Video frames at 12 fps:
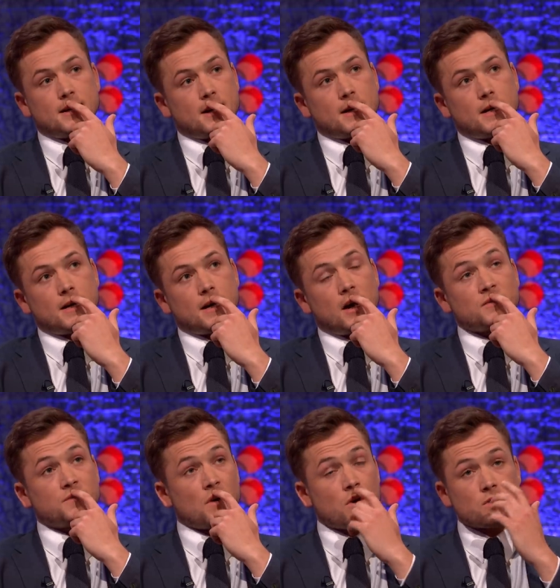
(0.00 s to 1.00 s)
uh, as
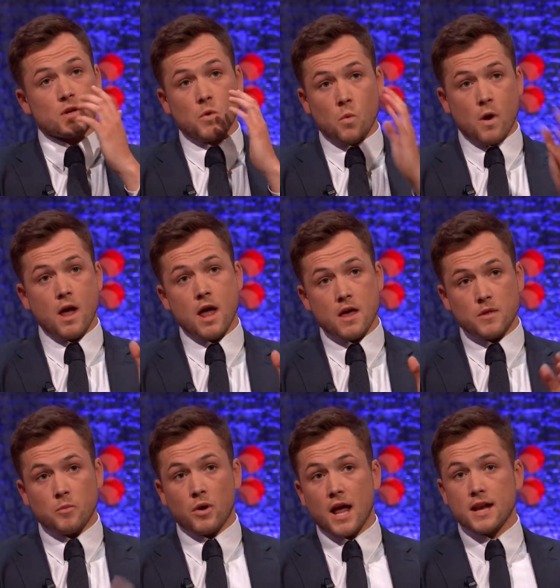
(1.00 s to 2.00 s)
far as I'm aware, the
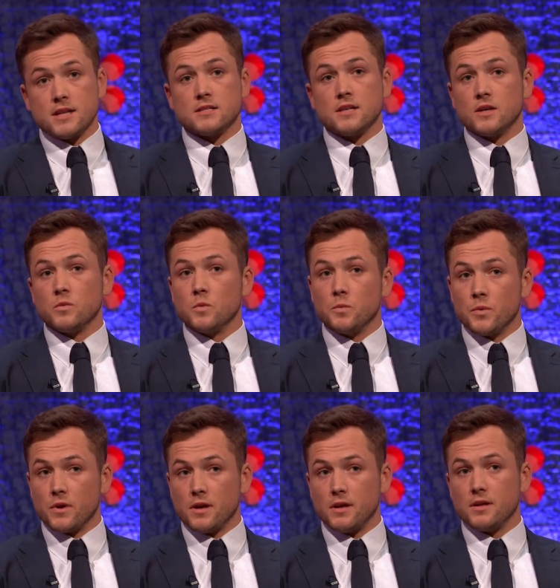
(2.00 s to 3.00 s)
plan is that it will
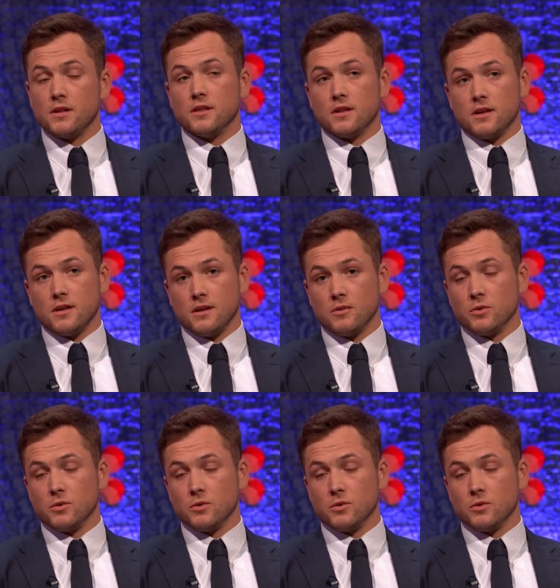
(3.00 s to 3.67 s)
be the